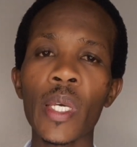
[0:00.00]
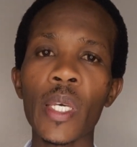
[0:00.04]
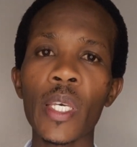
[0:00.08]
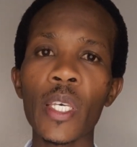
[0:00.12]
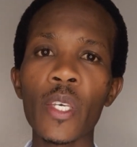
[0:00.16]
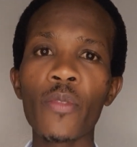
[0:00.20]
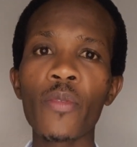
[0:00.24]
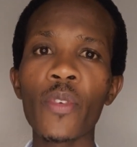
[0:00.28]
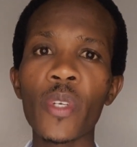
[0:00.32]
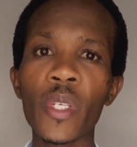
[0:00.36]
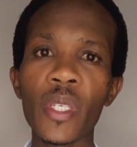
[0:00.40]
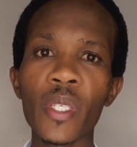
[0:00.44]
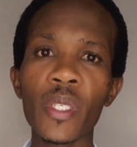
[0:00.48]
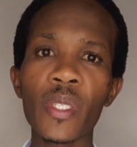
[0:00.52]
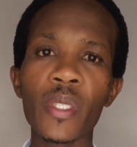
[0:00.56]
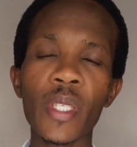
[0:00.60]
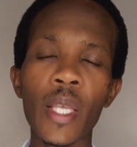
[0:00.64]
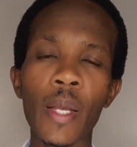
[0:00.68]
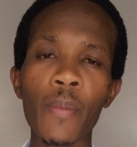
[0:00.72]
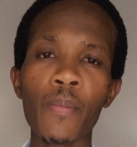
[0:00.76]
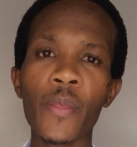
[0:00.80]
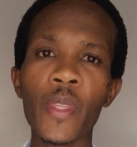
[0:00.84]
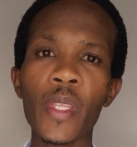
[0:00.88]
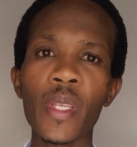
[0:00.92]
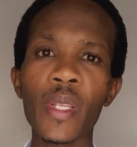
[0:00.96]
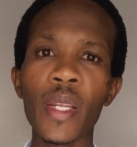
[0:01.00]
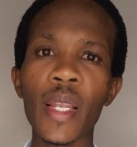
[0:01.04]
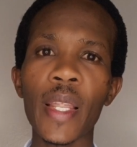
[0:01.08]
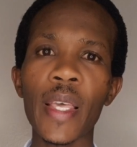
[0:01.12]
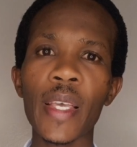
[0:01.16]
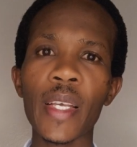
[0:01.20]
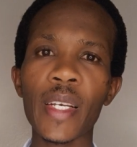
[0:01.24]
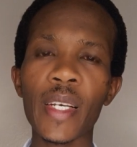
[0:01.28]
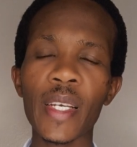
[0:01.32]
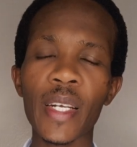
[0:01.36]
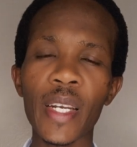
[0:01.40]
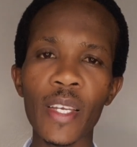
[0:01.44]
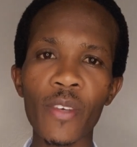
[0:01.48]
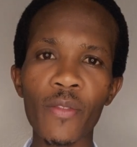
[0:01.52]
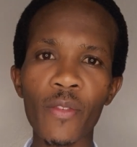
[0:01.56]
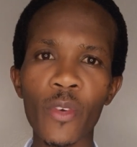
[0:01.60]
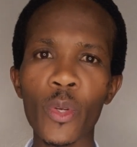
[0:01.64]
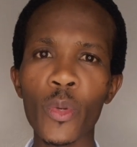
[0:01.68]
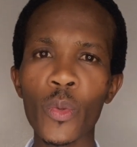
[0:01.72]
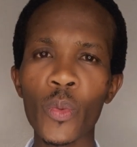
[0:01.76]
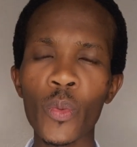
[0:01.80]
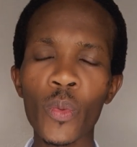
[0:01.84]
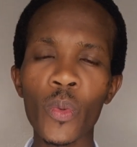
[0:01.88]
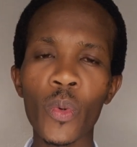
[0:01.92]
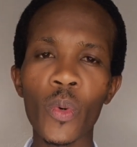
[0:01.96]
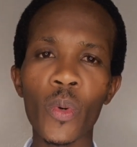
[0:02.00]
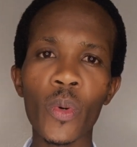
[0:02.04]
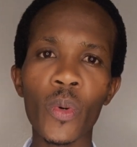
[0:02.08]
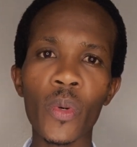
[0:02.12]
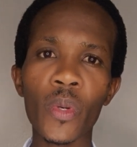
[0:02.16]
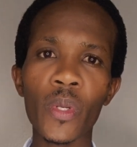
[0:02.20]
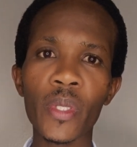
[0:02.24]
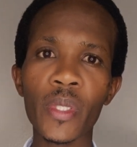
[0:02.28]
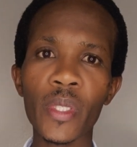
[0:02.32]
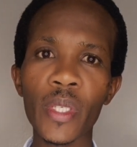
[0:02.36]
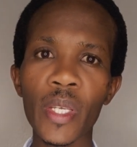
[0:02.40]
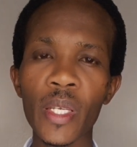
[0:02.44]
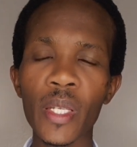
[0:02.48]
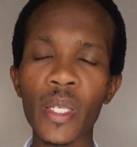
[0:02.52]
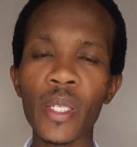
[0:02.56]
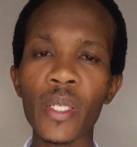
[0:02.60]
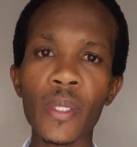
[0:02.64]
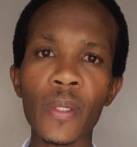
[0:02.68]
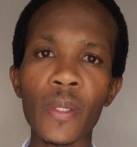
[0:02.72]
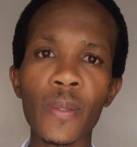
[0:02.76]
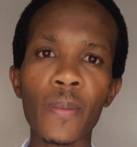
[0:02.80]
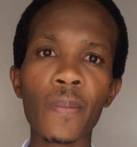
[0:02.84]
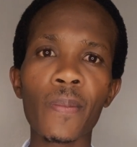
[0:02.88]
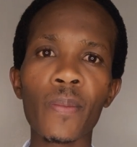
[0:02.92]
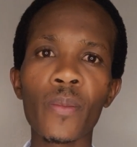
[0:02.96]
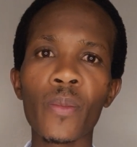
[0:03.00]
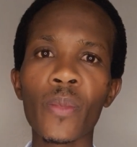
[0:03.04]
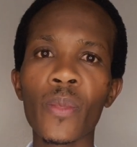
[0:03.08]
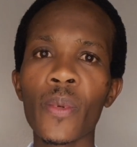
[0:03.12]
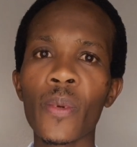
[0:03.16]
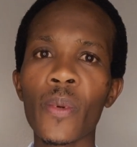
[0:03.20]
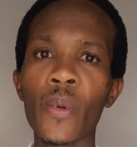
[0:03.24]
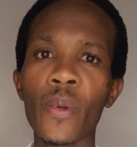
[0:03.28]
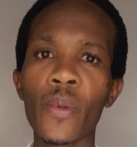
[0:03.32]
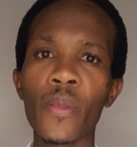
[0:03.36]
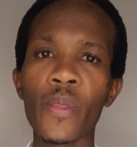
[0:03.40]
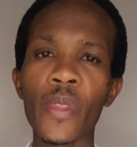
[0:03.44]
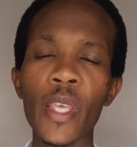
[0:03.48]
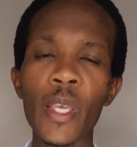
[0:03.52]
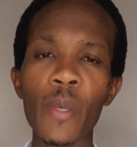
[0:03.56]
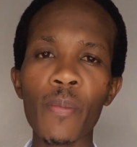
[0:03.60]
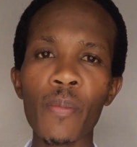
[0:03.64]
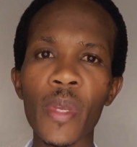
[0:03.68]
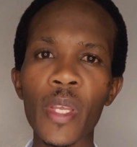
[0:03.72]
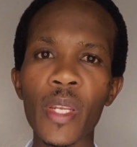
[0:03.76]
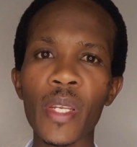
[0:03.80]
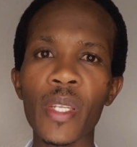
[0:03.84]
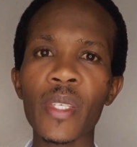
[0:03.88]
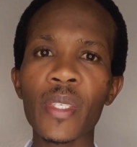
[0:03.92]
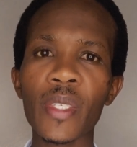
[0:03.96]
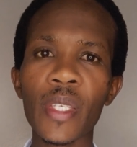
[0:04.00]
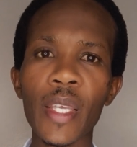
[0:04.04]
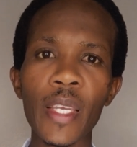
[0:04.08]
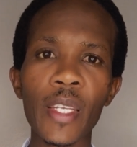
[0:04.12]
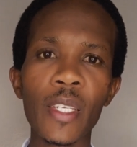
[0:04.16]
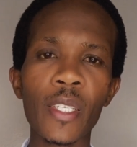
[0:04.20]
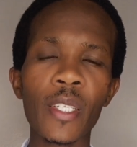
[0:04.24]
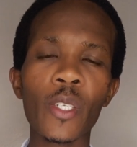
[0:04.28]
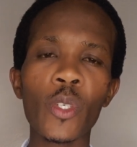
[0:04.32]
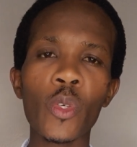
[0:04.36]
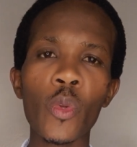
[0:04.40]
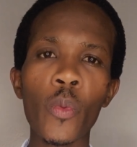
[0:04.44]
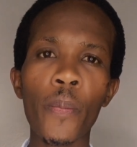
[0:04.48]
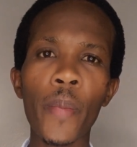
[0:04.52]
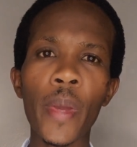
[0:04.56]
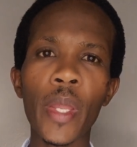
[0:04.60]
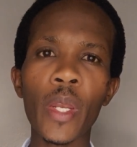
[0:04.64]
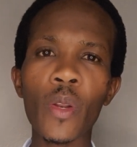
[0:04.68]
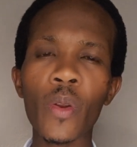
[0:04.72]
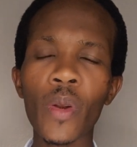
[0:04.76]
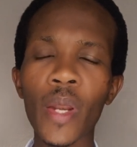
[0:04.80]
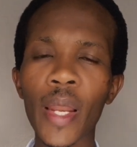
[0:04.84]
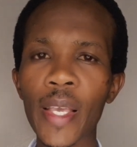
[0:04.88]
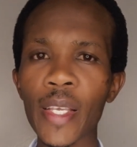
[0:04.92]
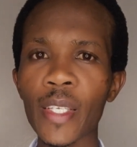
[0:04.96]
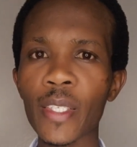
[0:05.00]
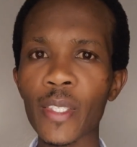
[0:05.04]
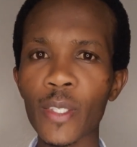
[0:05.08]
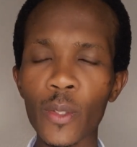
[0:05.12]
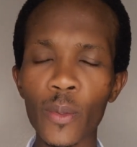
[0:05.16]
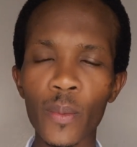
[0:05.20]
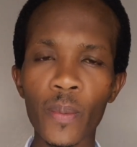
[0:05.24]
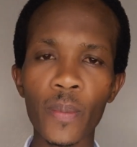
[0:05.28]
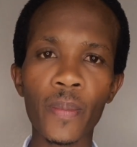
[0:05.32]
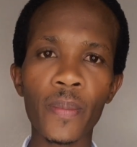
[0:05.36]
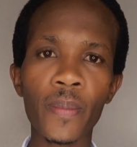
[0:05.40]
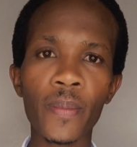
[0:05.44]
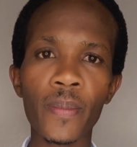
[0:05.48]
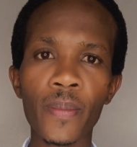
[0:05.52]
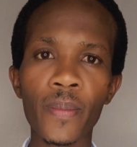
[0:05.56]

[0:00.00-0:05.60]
If it is something like revenue or sales, they may decide to penalize you